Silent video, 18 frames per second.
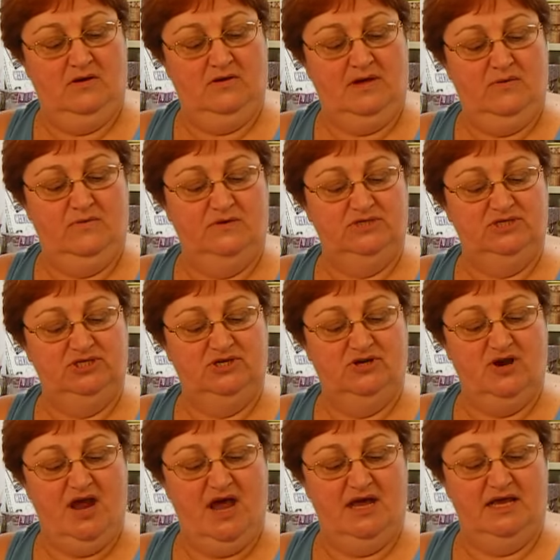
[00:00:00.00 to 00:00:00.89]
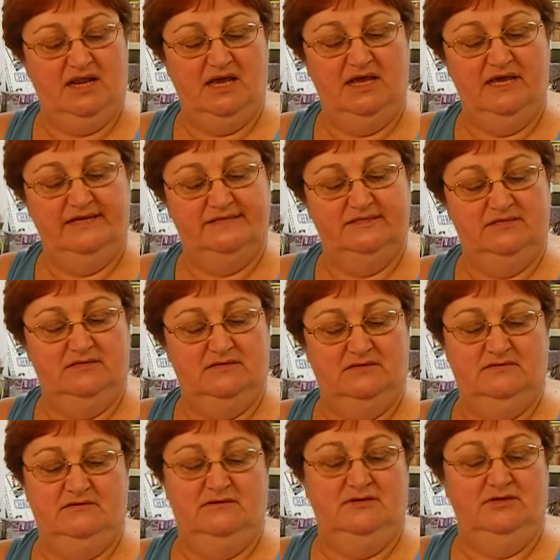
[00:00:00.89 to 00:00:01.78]
Okay, once you crack it, I guess
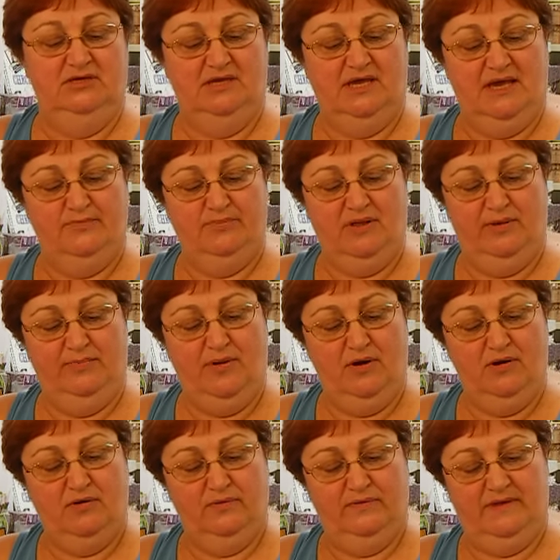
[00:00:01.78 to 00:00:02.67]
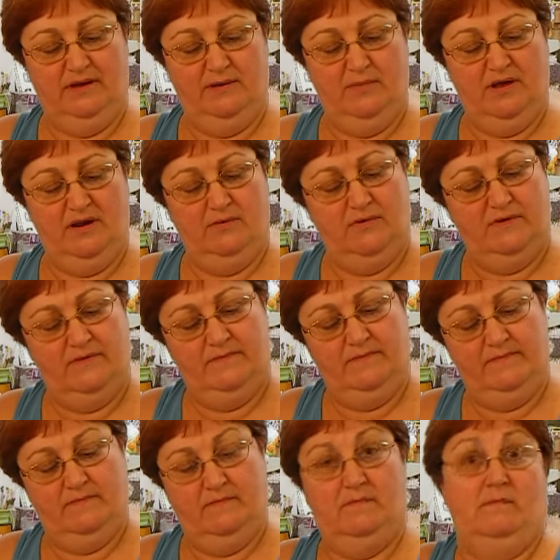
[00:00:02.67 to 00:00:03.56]
uh, you can't play poker with anybody with them.